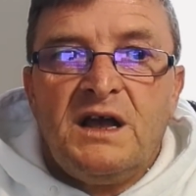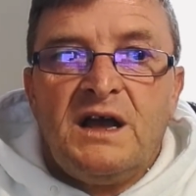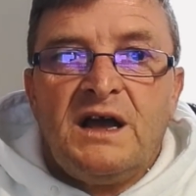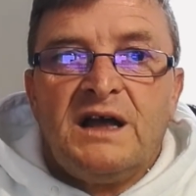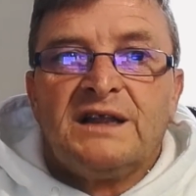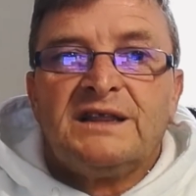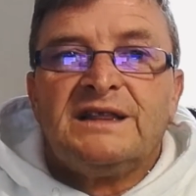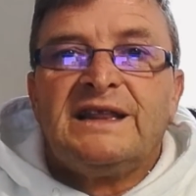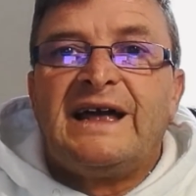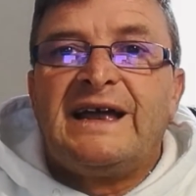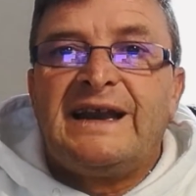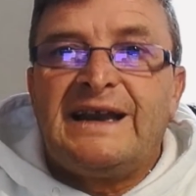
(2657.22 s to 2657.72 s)

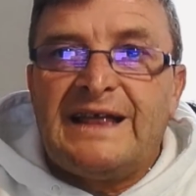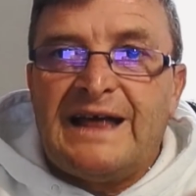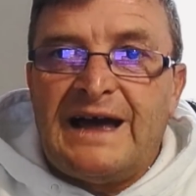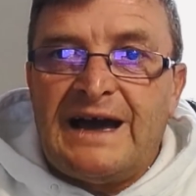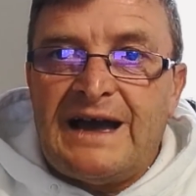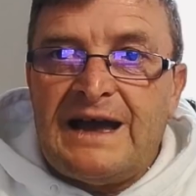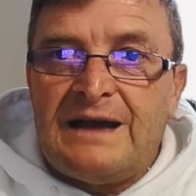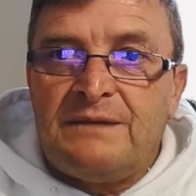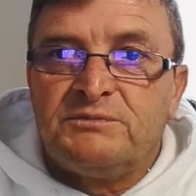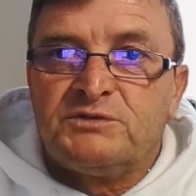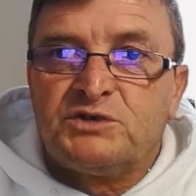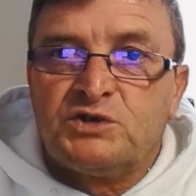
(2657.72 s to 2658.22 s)
Let that
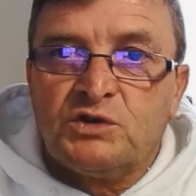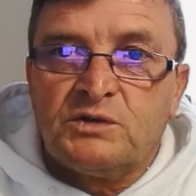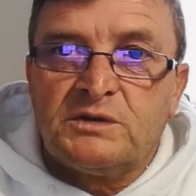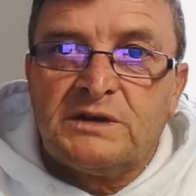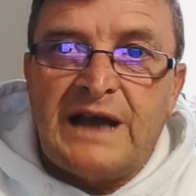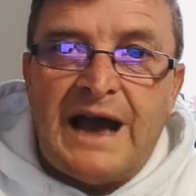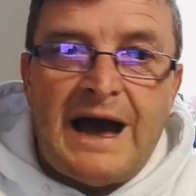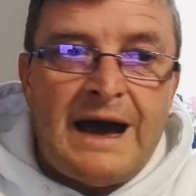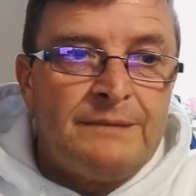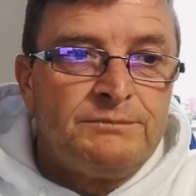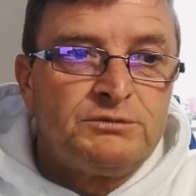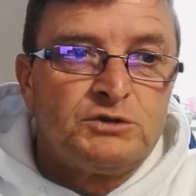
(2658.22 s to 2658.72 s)

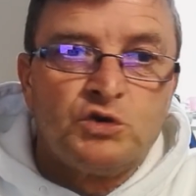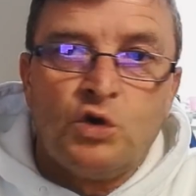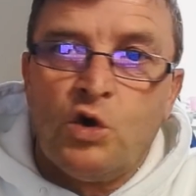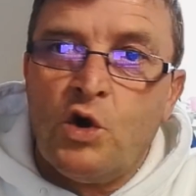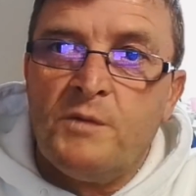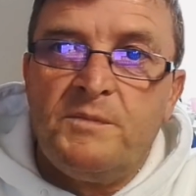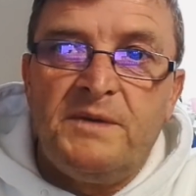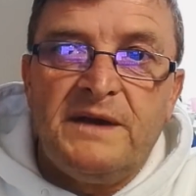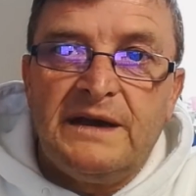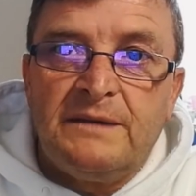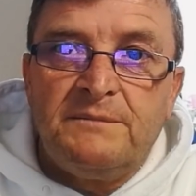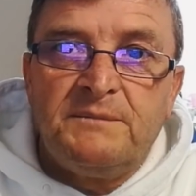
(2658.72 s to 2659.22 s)

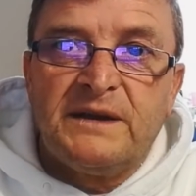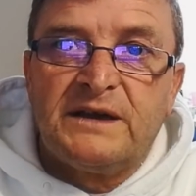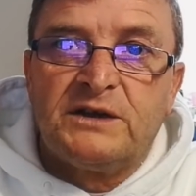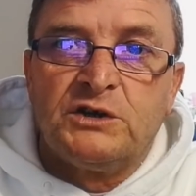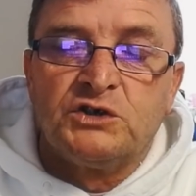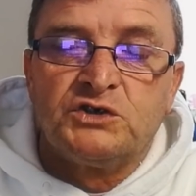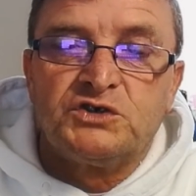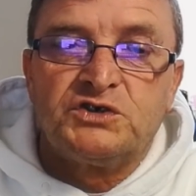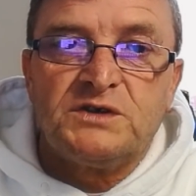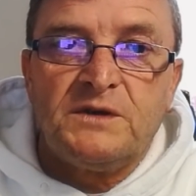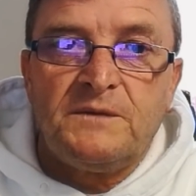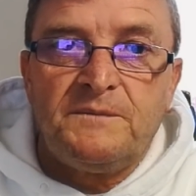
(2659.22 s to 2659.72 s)
absorb it,
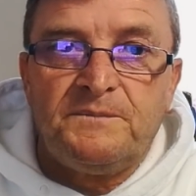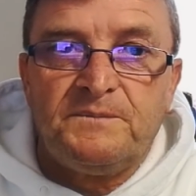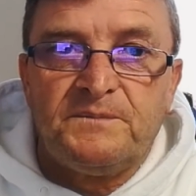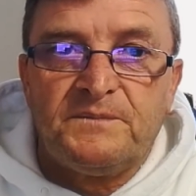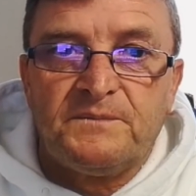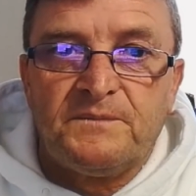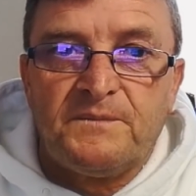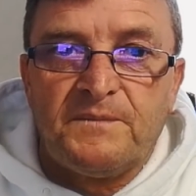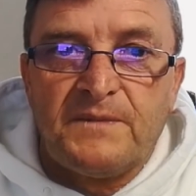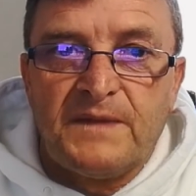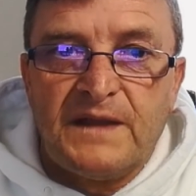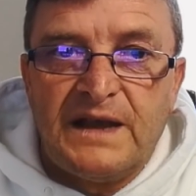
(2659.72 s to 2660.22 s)
because
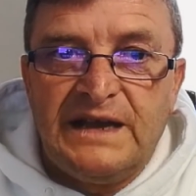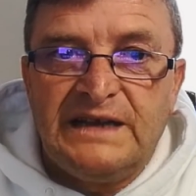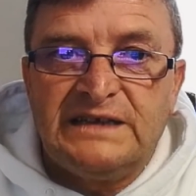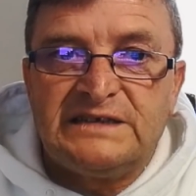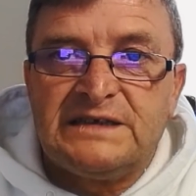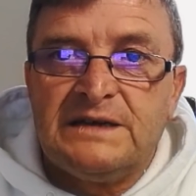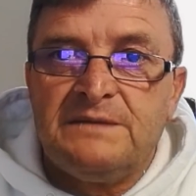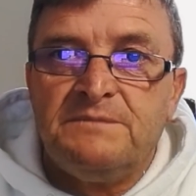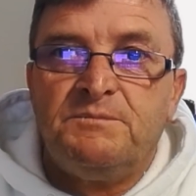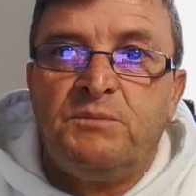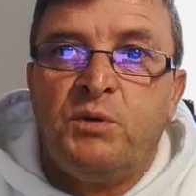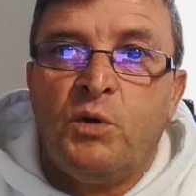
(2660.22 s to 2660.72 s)
it's
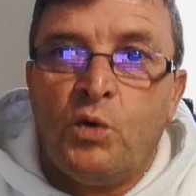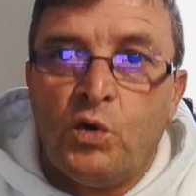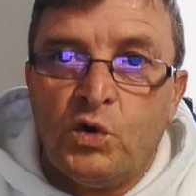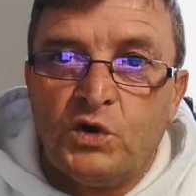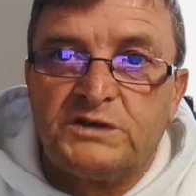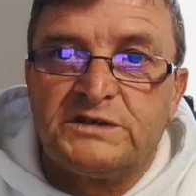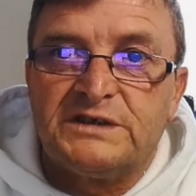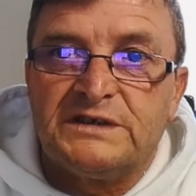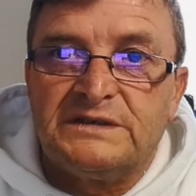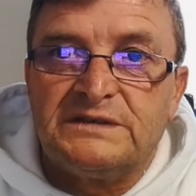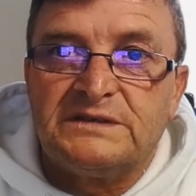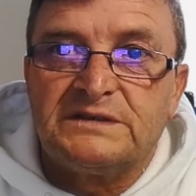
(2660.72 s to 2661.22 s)

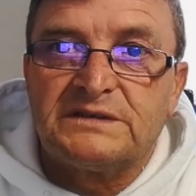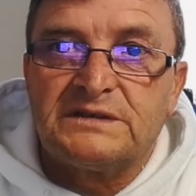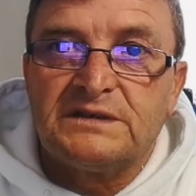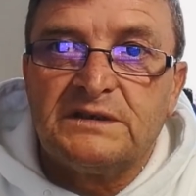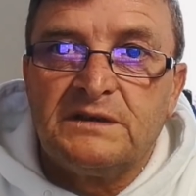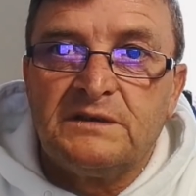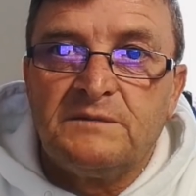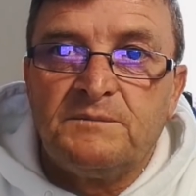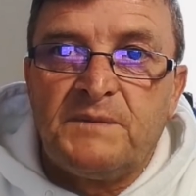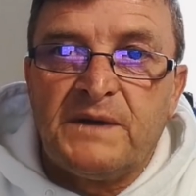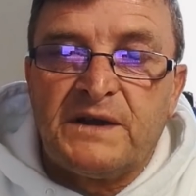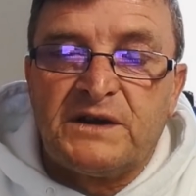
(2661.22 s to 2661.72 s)
important,
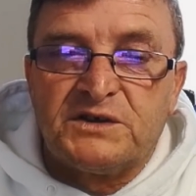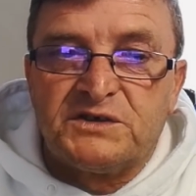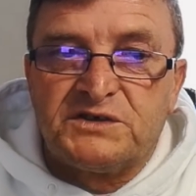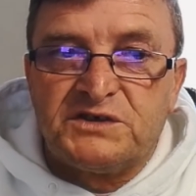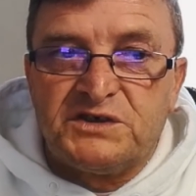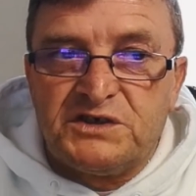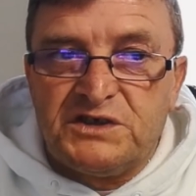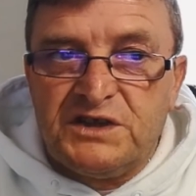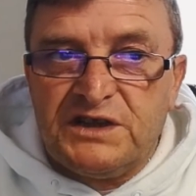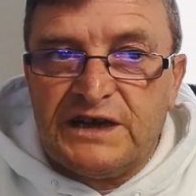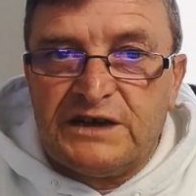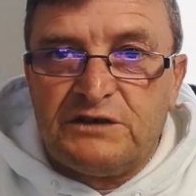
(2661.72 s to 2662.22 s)
because the
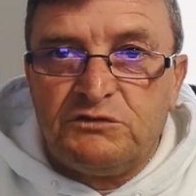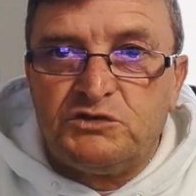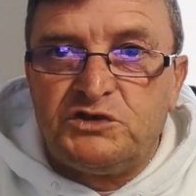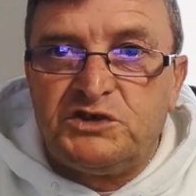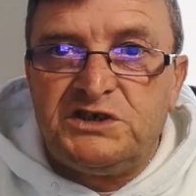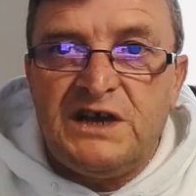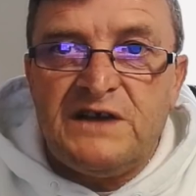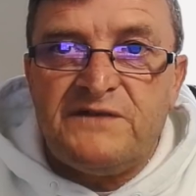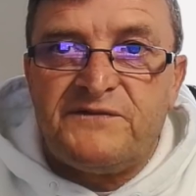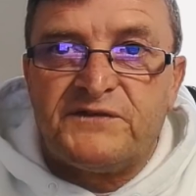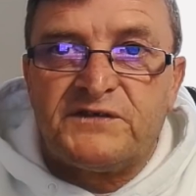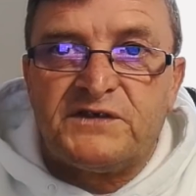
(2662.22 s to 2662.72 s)
little
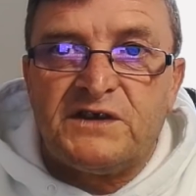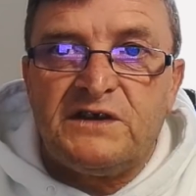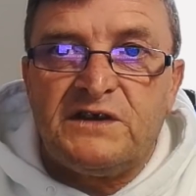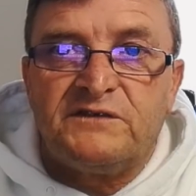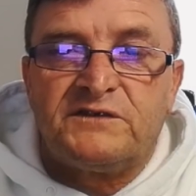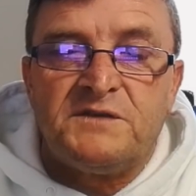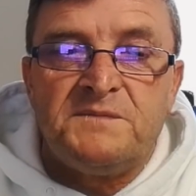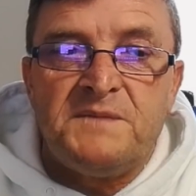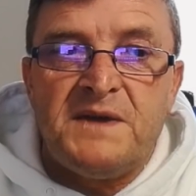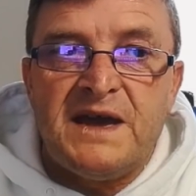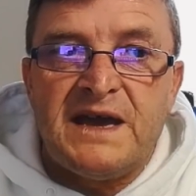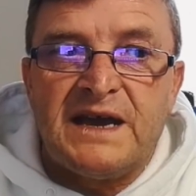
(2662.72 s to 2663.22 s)
shifts that you have
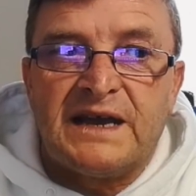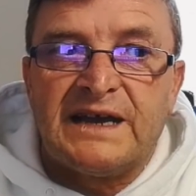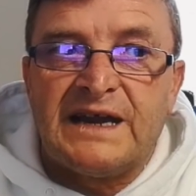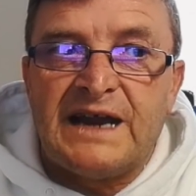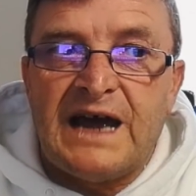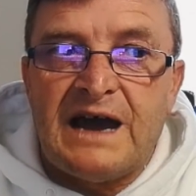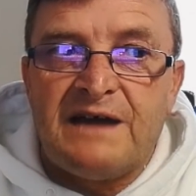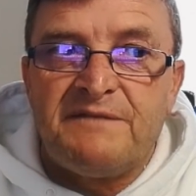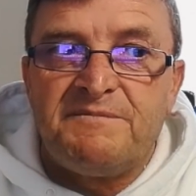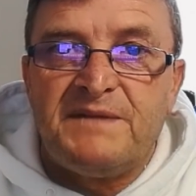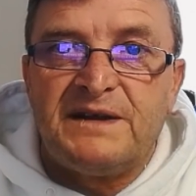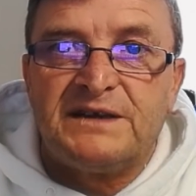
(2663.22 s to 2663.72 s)
to make, and
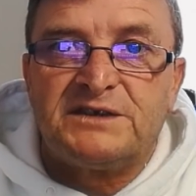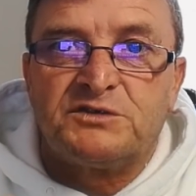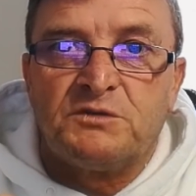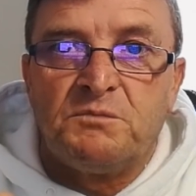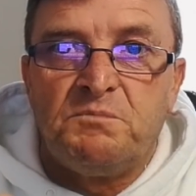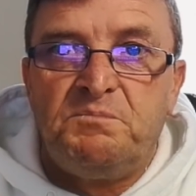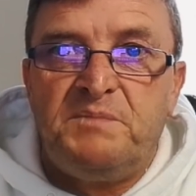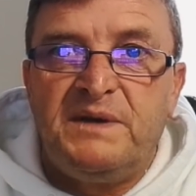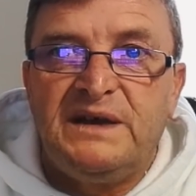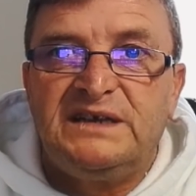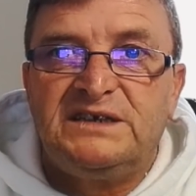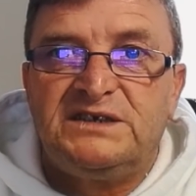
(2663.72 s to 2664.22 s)
I've made some
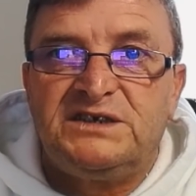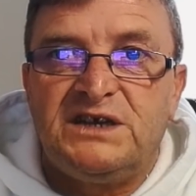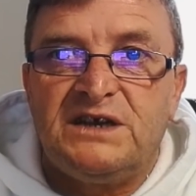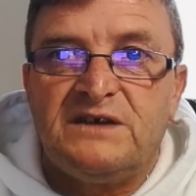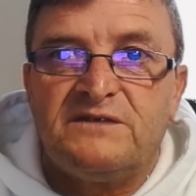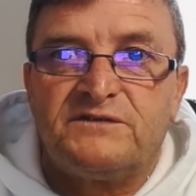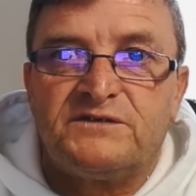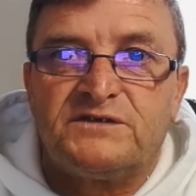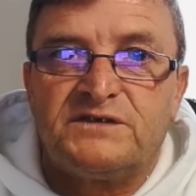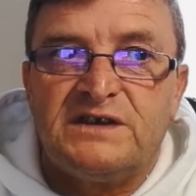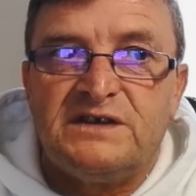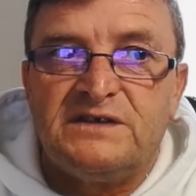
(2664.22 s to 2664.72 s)
big
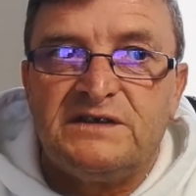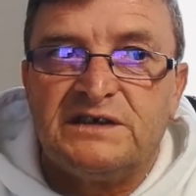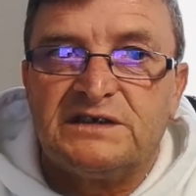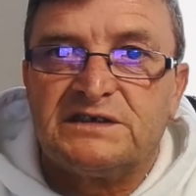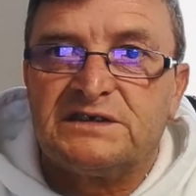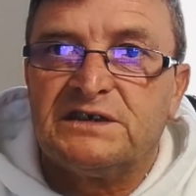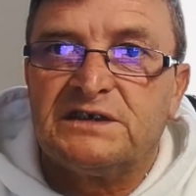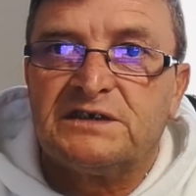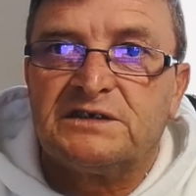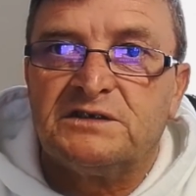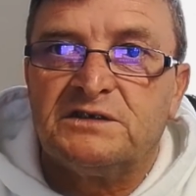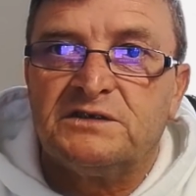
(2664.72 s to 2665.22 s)
shifts in this
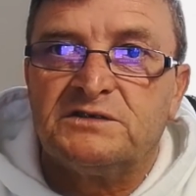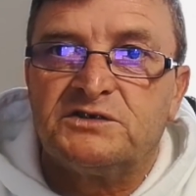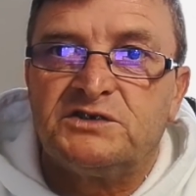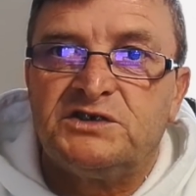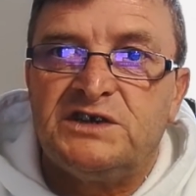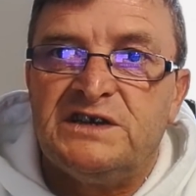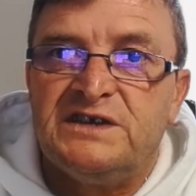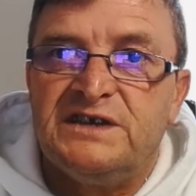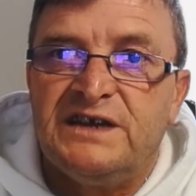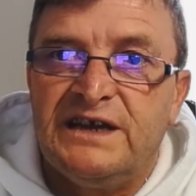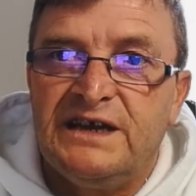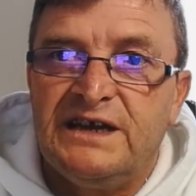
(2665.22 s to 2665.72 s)
little
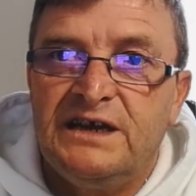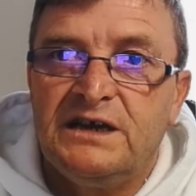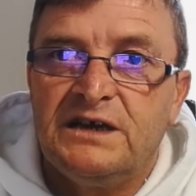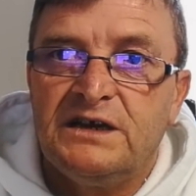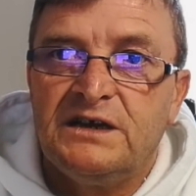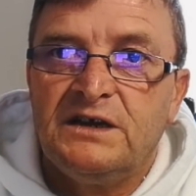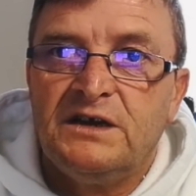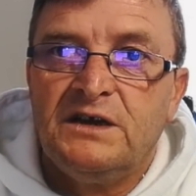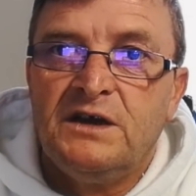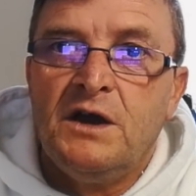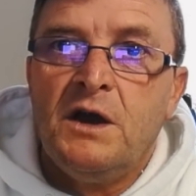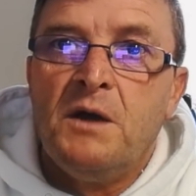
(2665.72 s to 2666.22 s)
shindig,
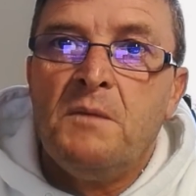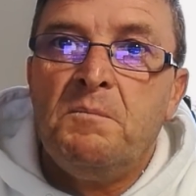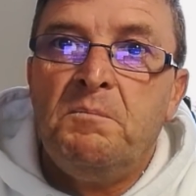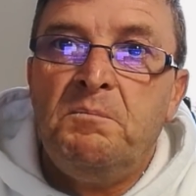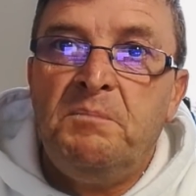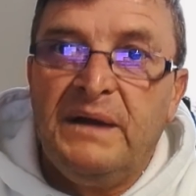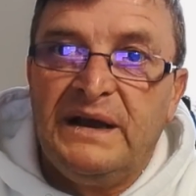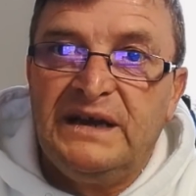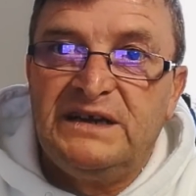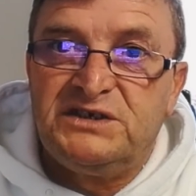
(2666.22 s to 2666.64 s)
big